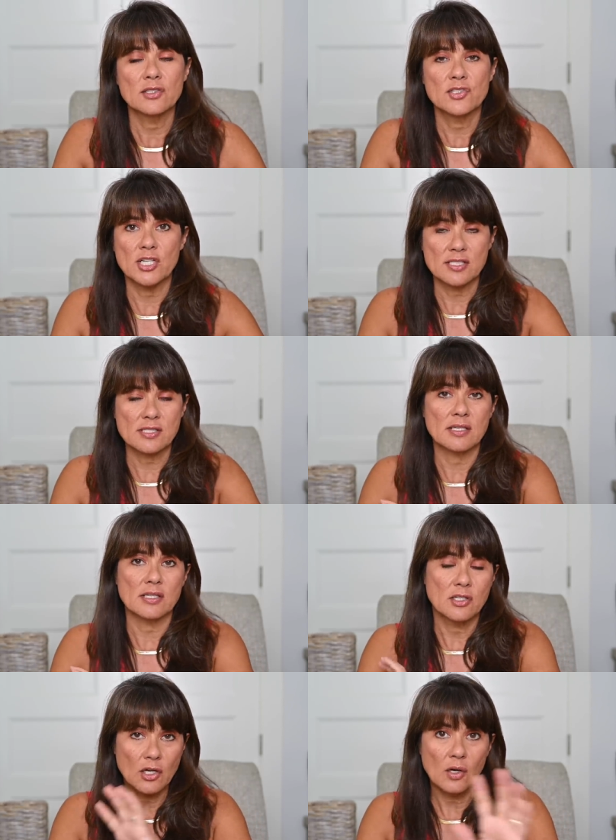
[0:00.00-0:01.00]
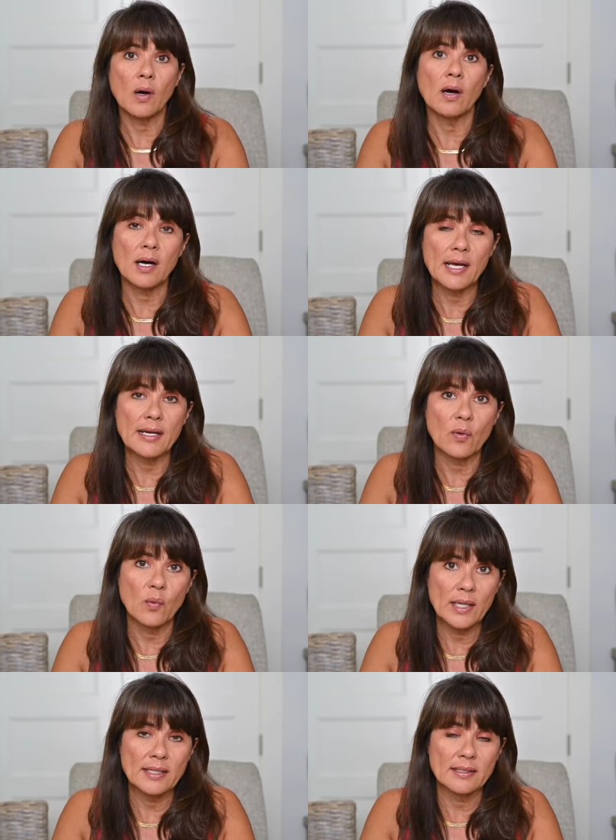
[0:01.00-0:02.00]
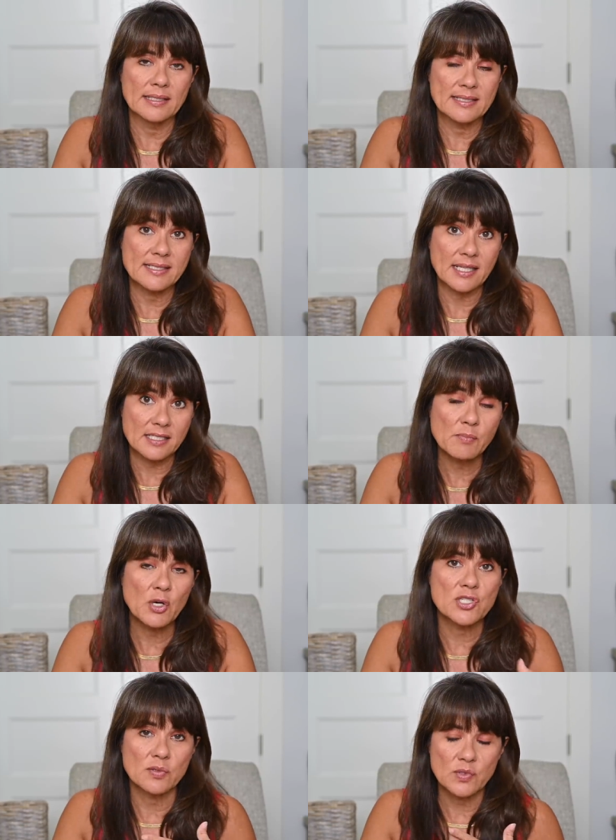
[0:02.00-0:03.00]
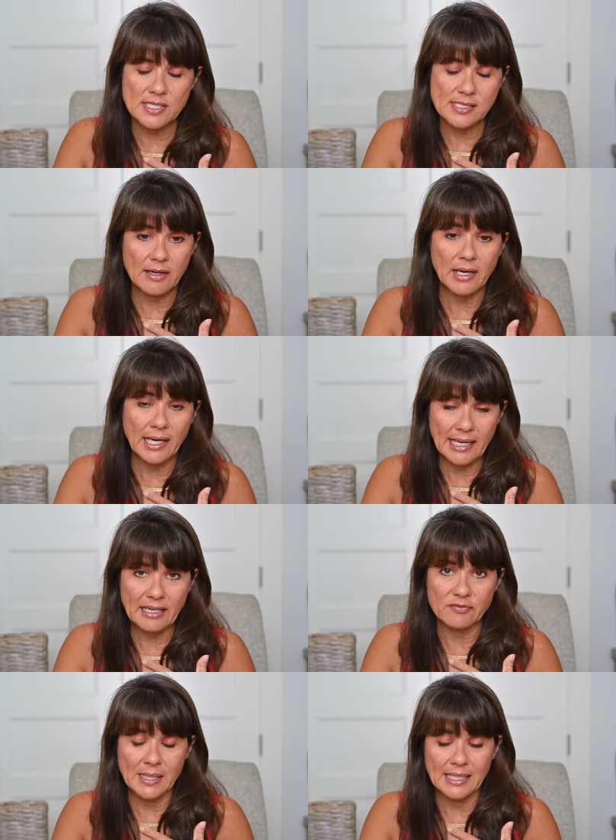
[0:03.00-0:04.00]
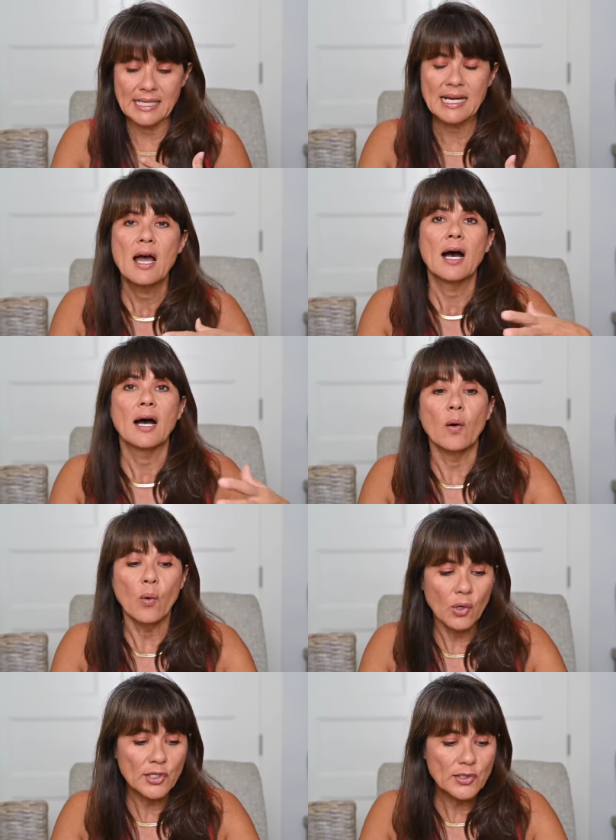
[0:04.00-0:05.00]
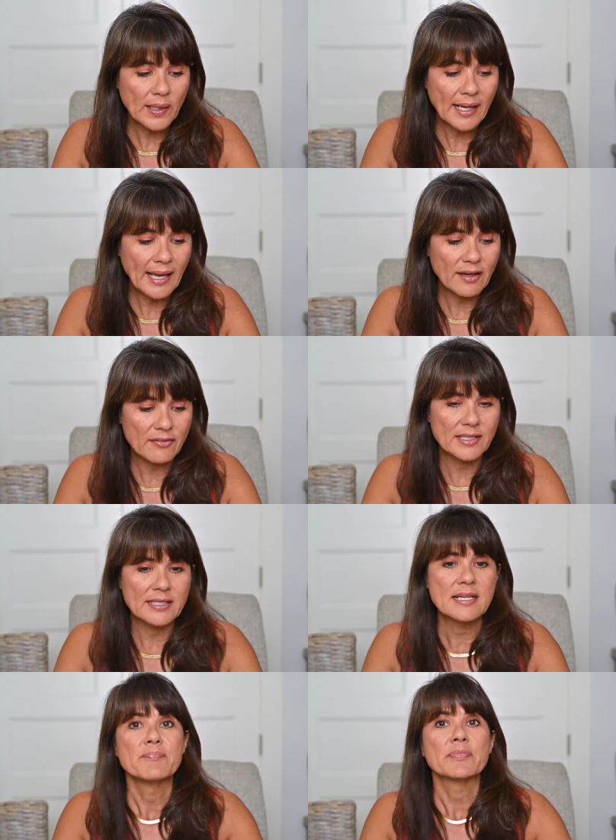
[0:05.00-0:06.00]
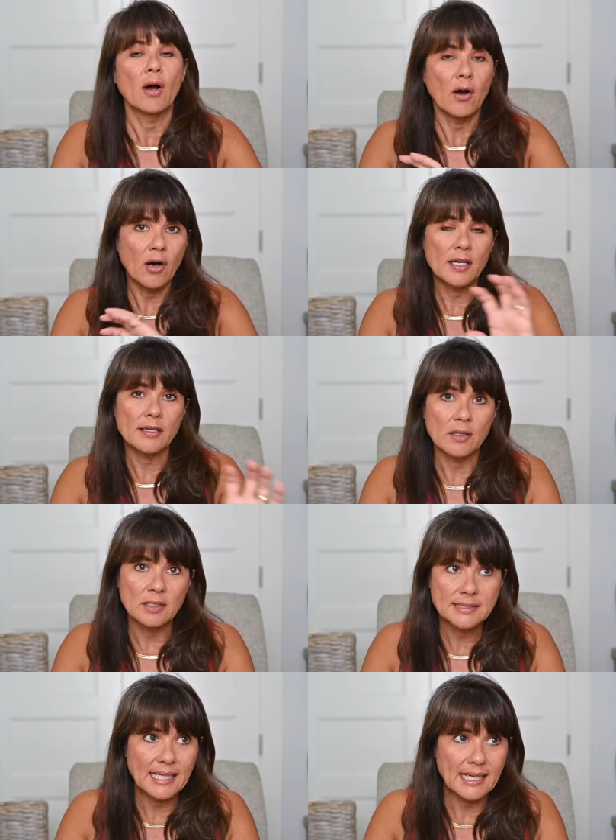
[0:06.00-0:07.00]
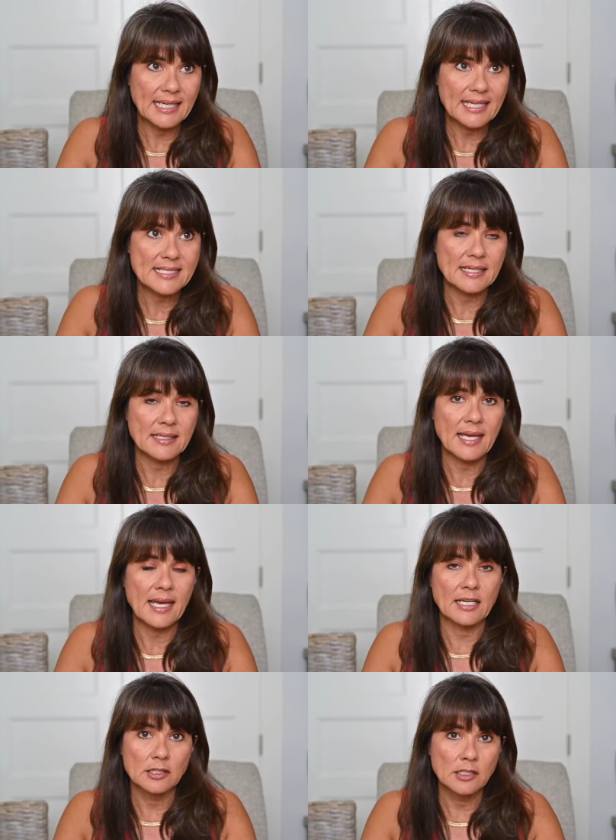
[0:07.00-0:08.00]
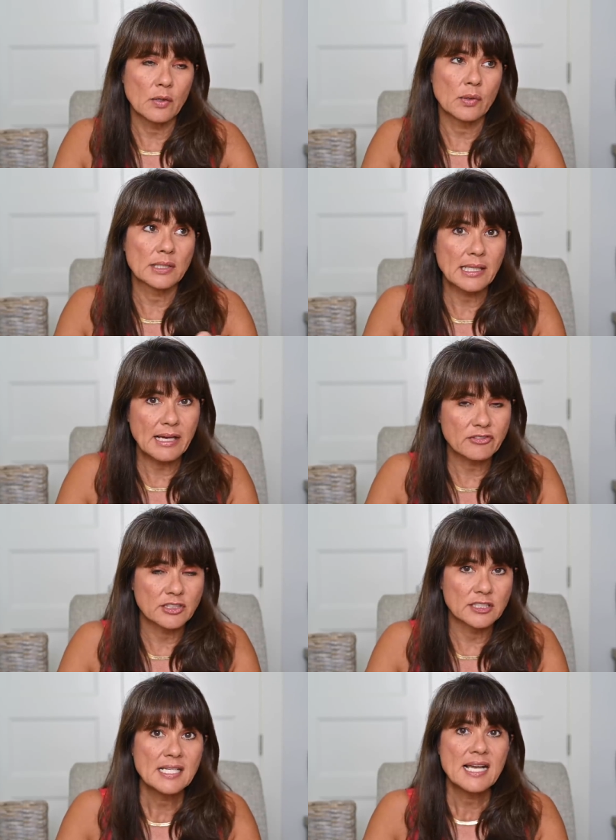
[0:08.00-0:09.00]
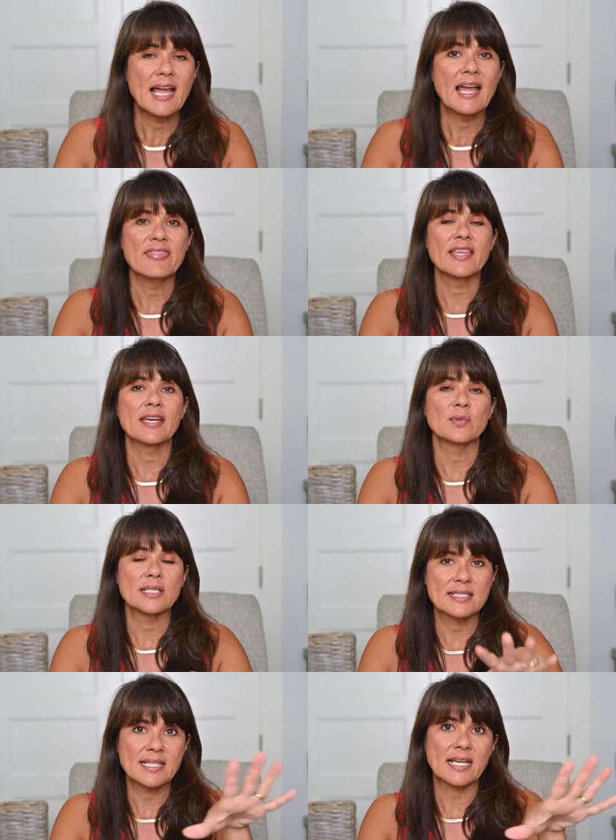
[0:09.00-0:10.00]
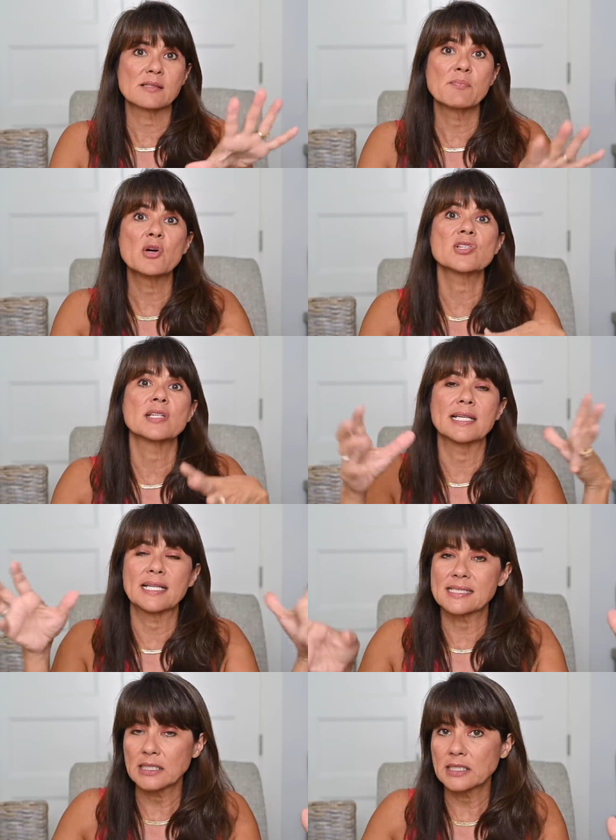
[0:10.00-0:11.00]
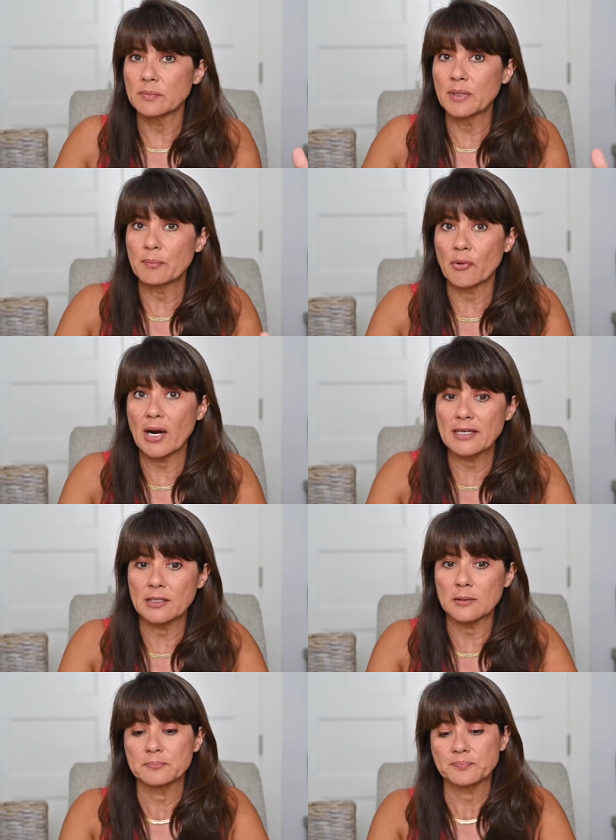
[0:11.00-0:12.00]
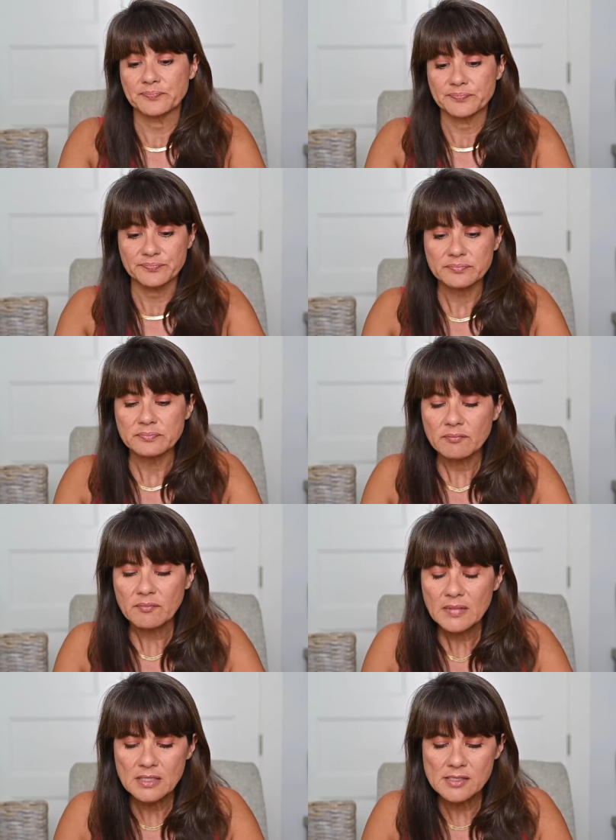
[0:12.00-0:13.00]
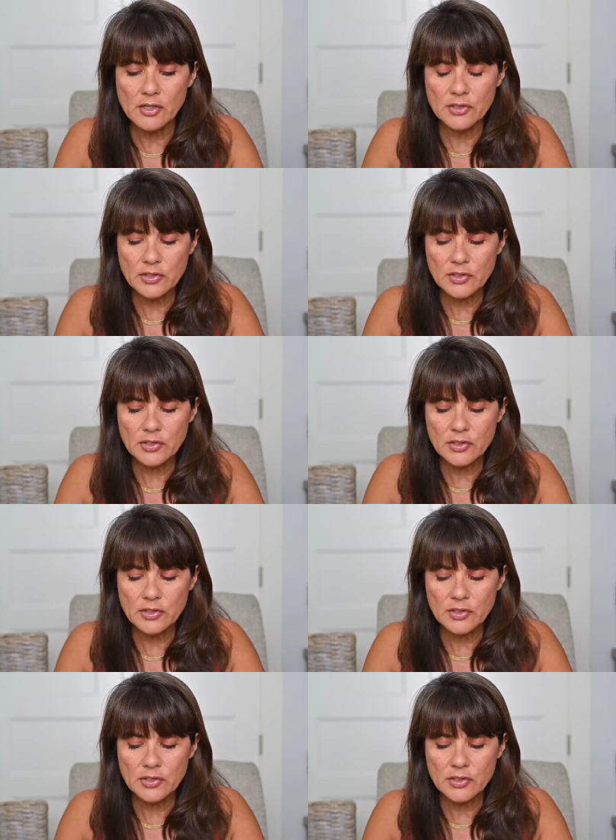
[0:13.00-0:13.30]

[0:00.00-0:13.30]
just go on when it detects motion, which is how I have mine. Uh, or you can have it on all night at a lower level, and then when it detects motion, it gets a little bit brighter. So you